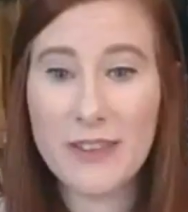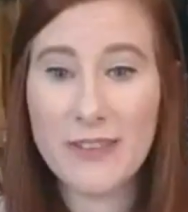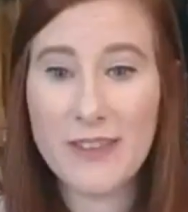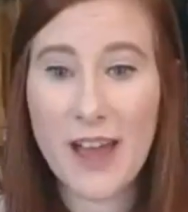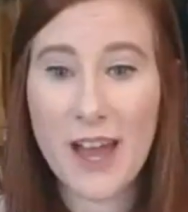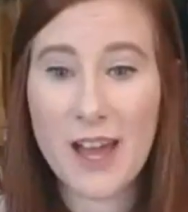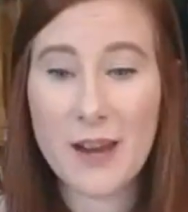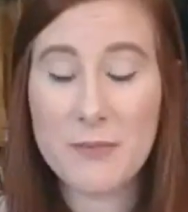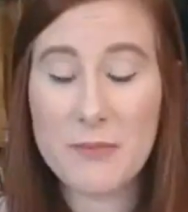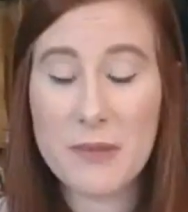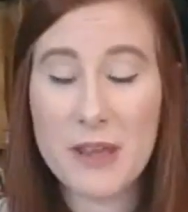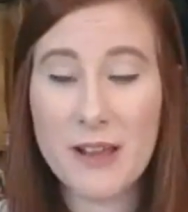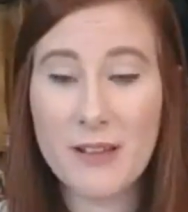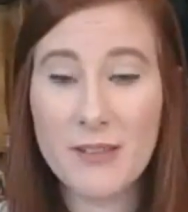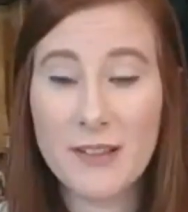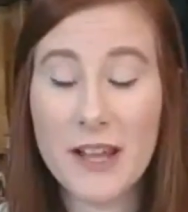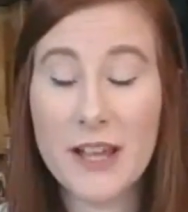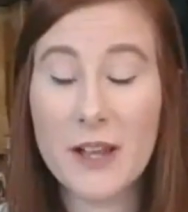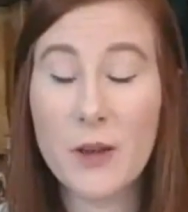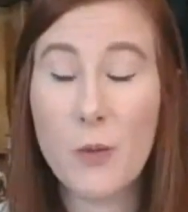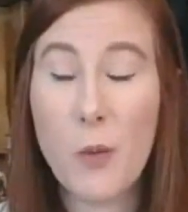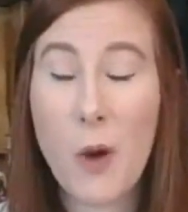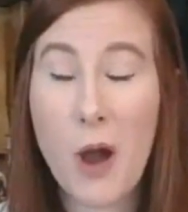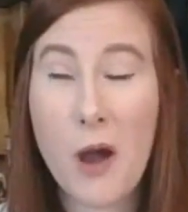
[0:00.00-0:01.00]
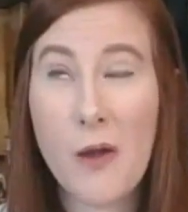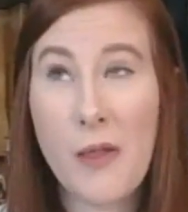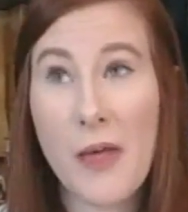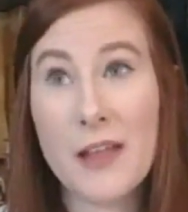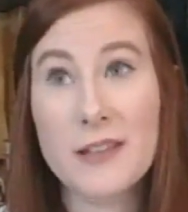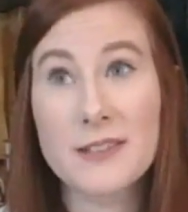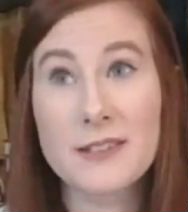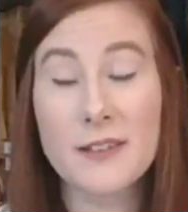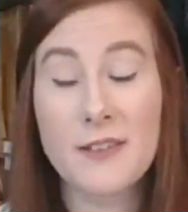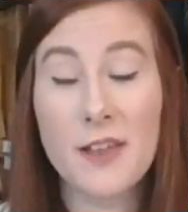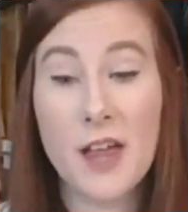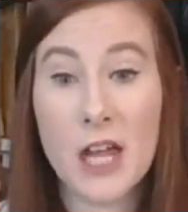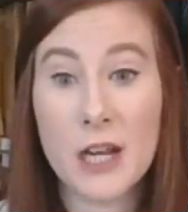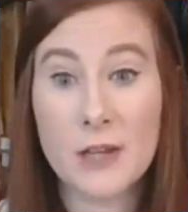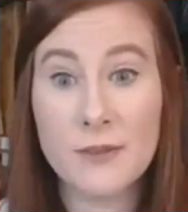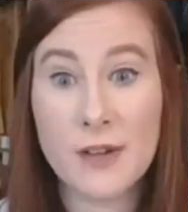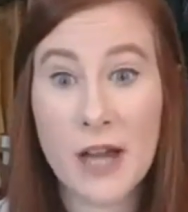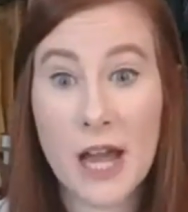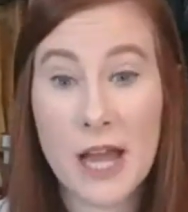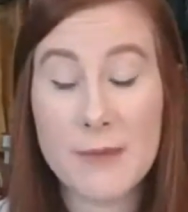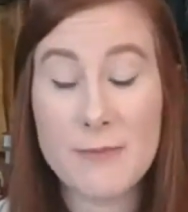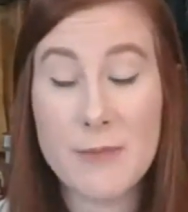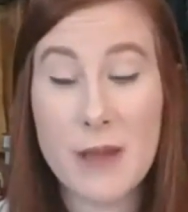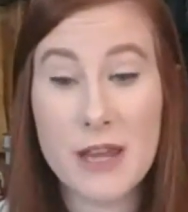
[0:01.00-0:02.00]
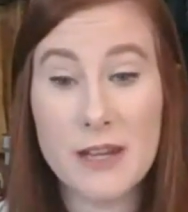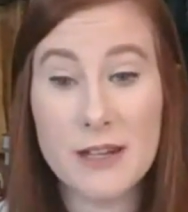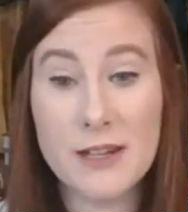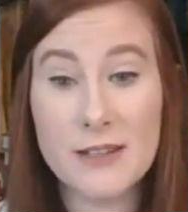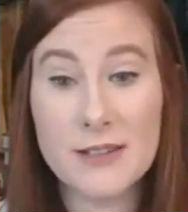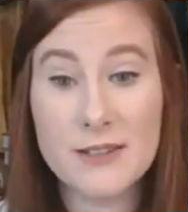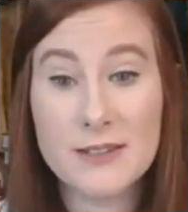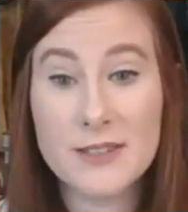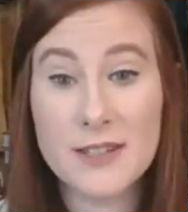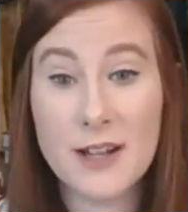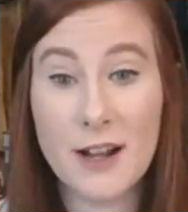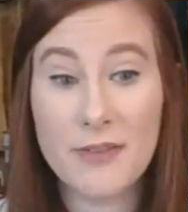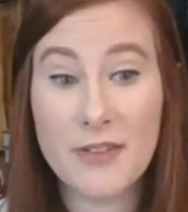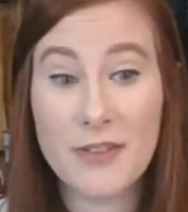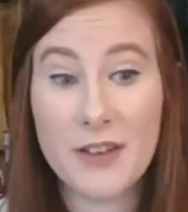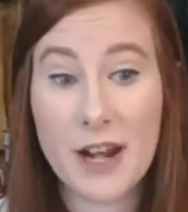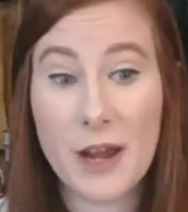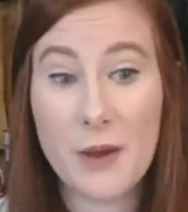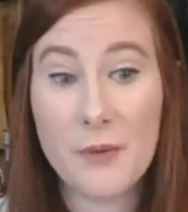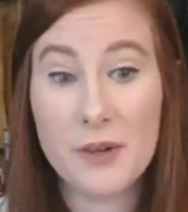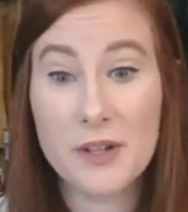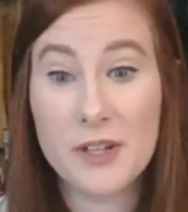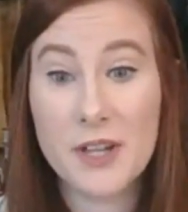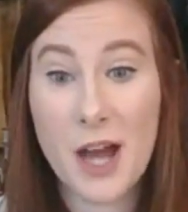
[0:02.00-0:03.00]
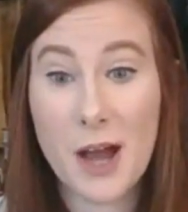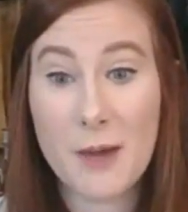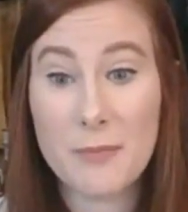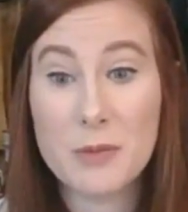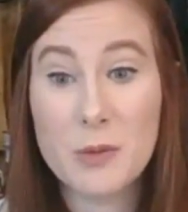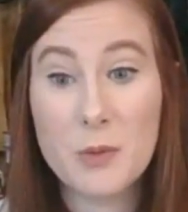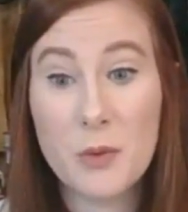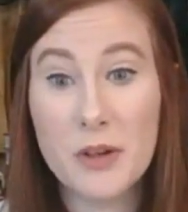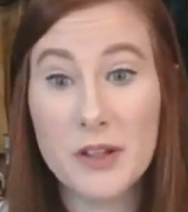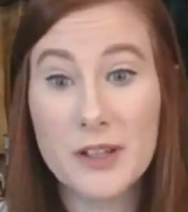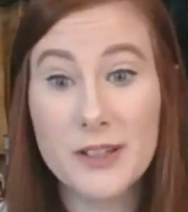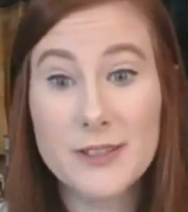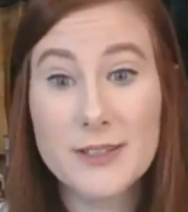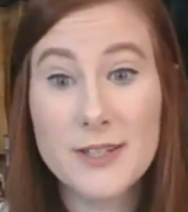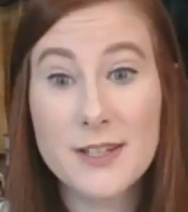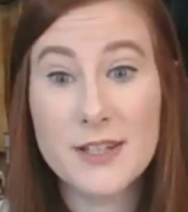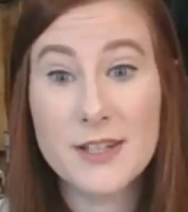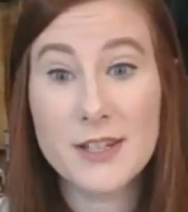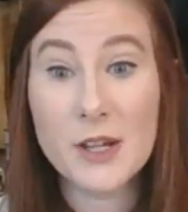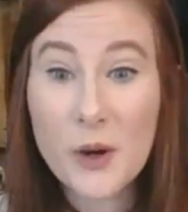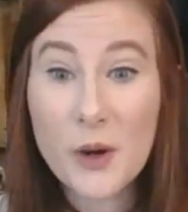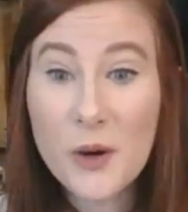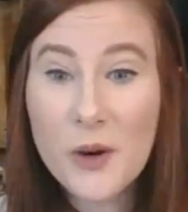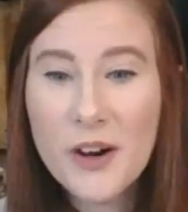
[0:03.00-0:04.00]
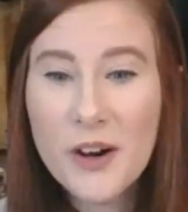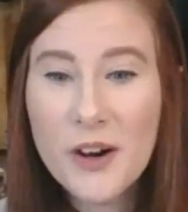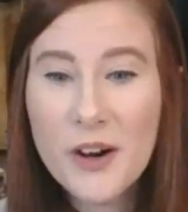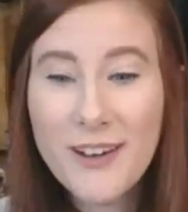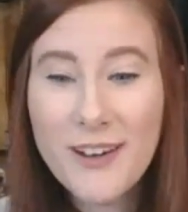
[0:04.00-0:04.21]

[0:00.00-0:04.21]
that and being like, wow, that's a lot of high maintenance stuff that I would not be willing to do.